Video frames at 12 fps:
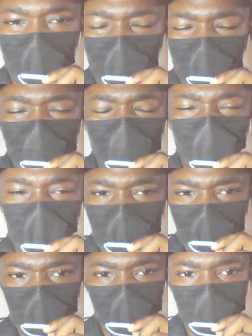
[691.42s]
Or more
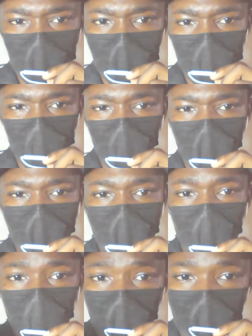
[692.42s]
changing a
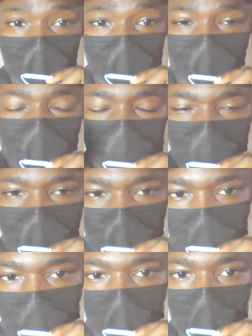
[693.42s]
white and black